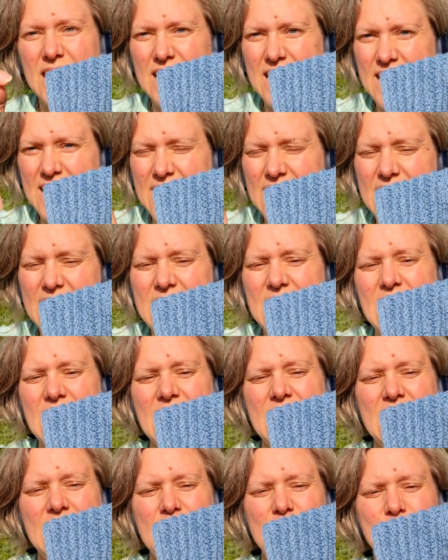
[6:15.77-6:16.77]
in
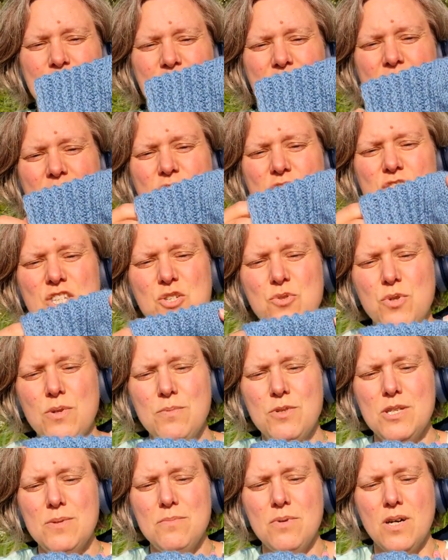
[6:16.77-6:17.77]
the
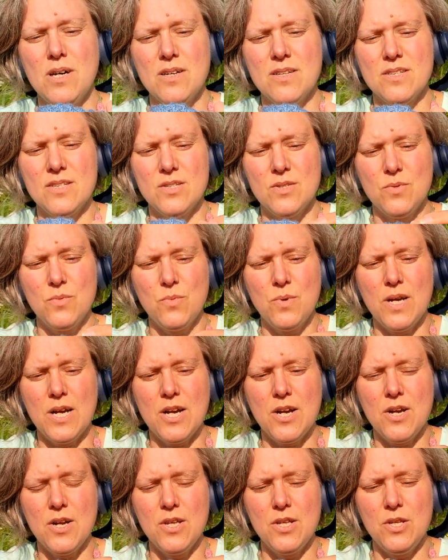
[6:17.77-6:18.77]
description box,
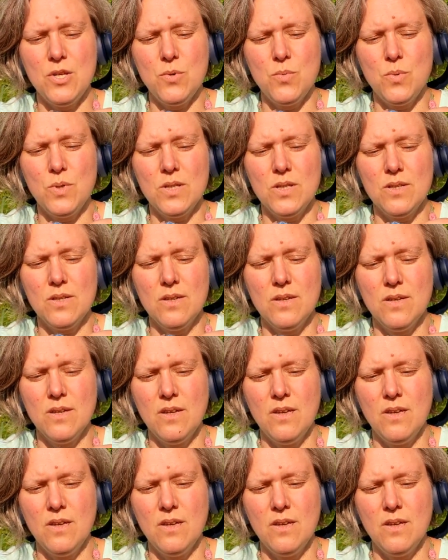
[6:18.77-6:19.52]
where you will